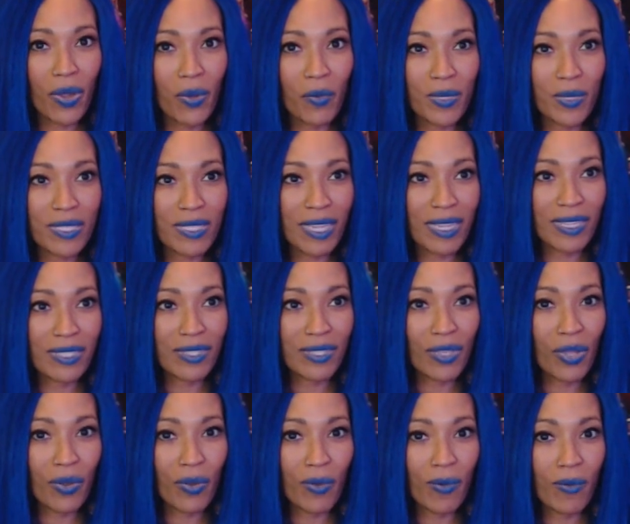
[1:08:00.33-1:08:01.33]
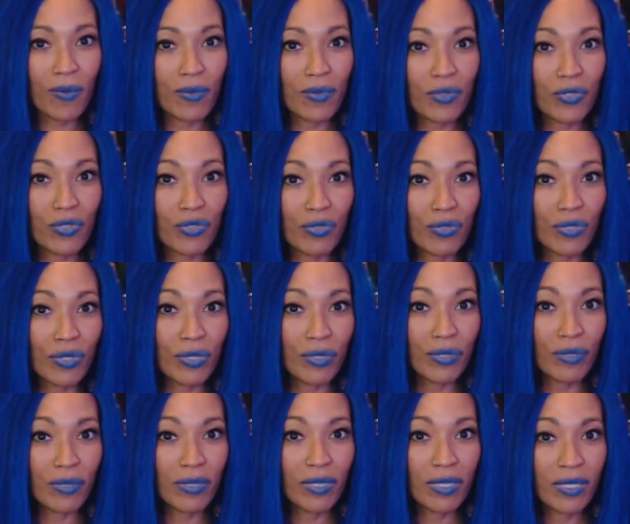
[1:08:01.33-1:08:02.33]
was like so
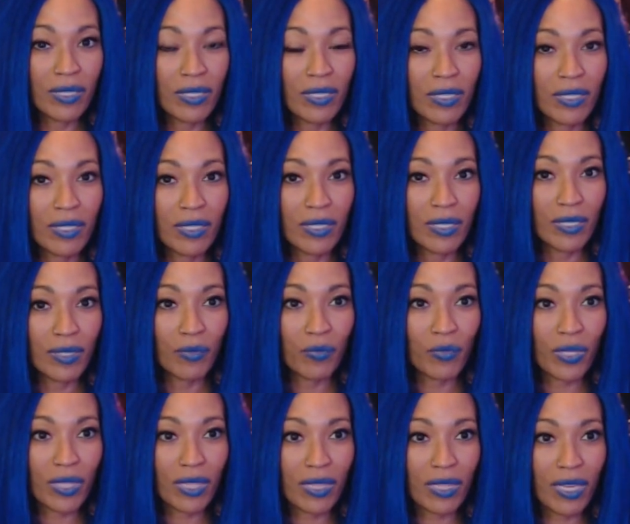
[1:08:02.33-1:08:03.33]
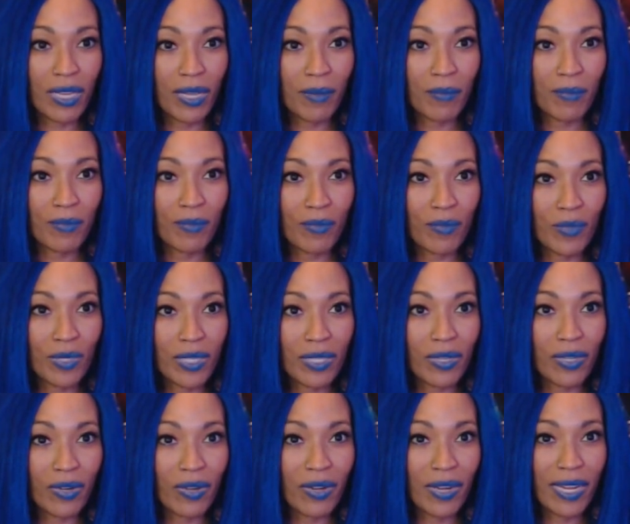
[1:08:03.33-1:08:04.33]
screwed with the
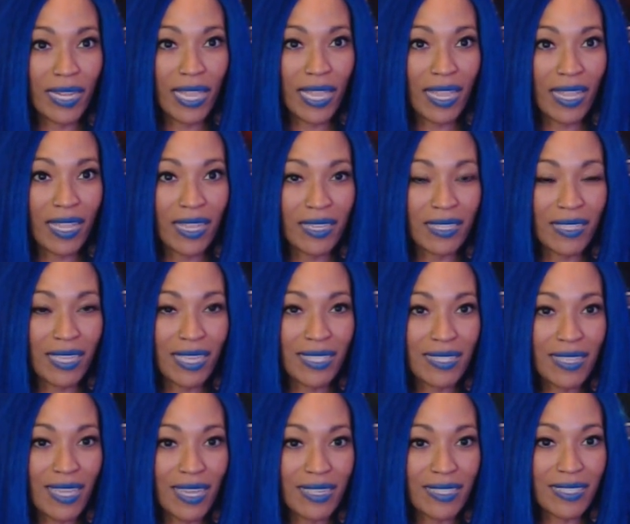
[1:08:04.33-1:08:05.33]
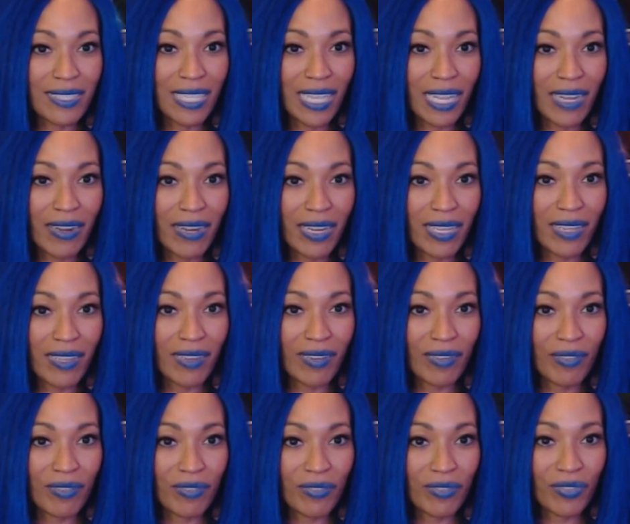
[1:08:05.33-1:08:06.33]
hurricane. That's kind of scary
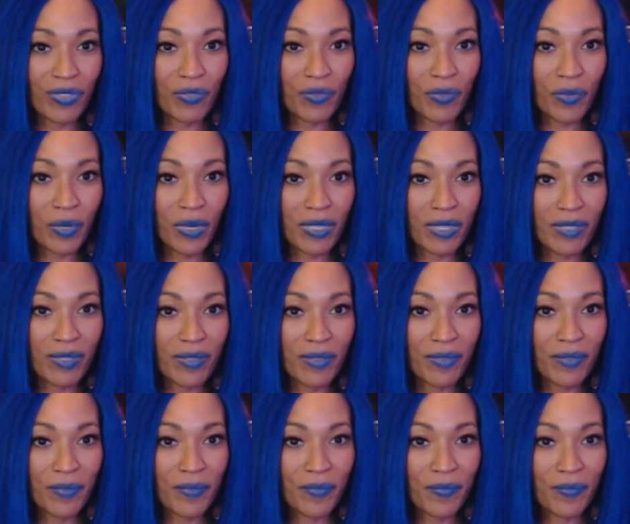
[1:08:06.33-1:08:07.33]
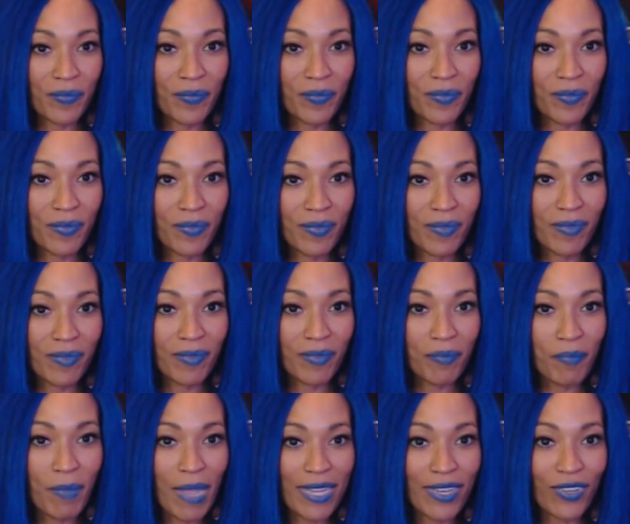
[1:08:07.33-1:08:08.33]
though, Trevorn.
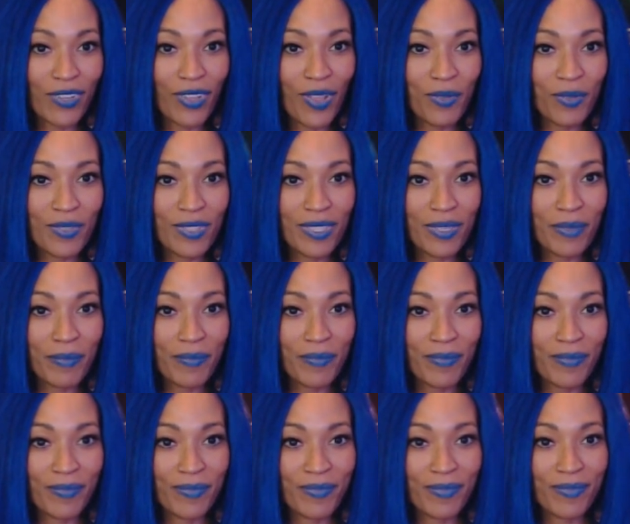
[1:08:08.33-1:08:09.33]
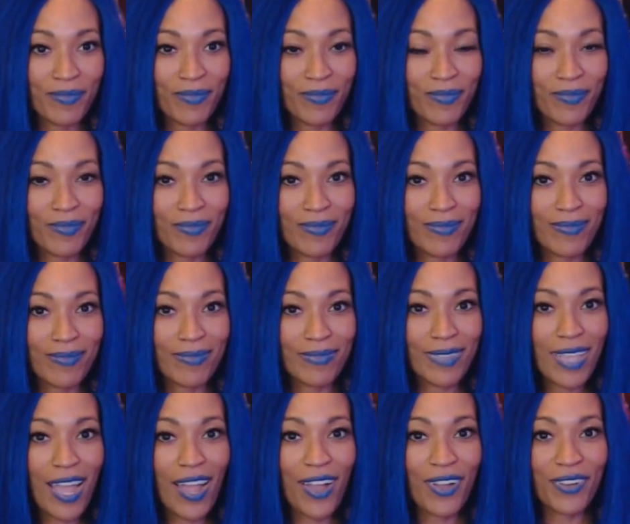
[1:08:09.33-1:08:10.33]
By your lonesome.
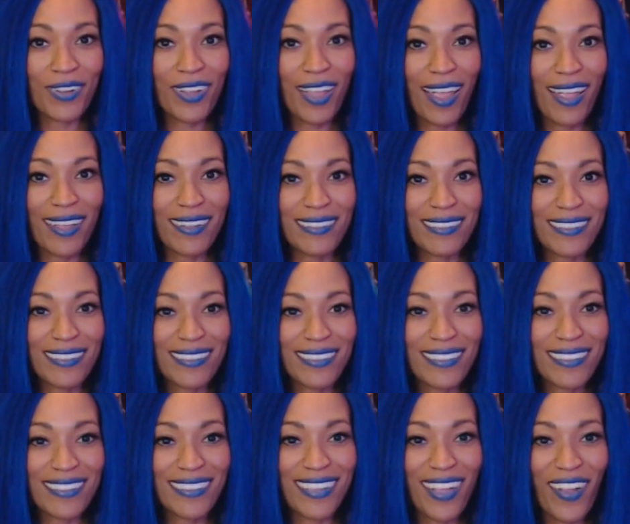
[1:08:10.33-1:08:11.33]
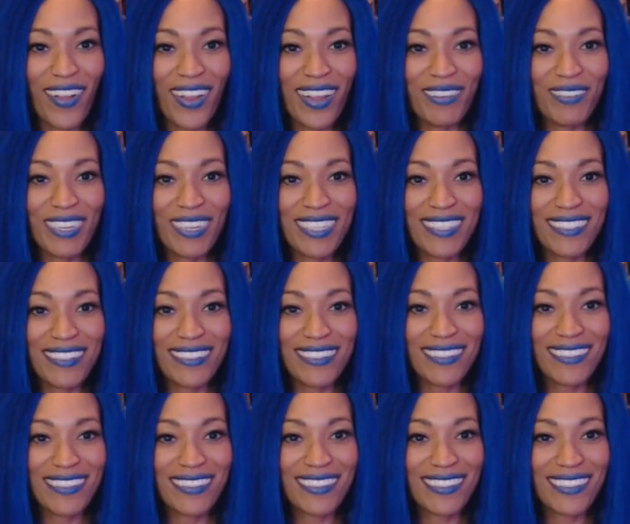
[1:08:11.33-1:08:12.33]
Oh, okay. All right, Real.
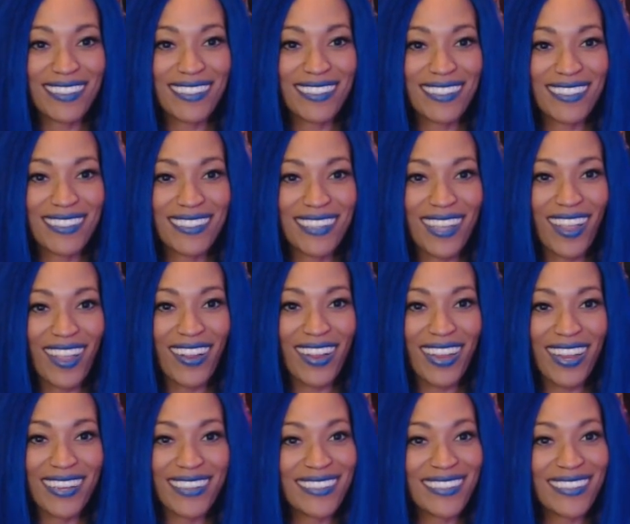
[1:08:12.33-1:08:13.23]
All right.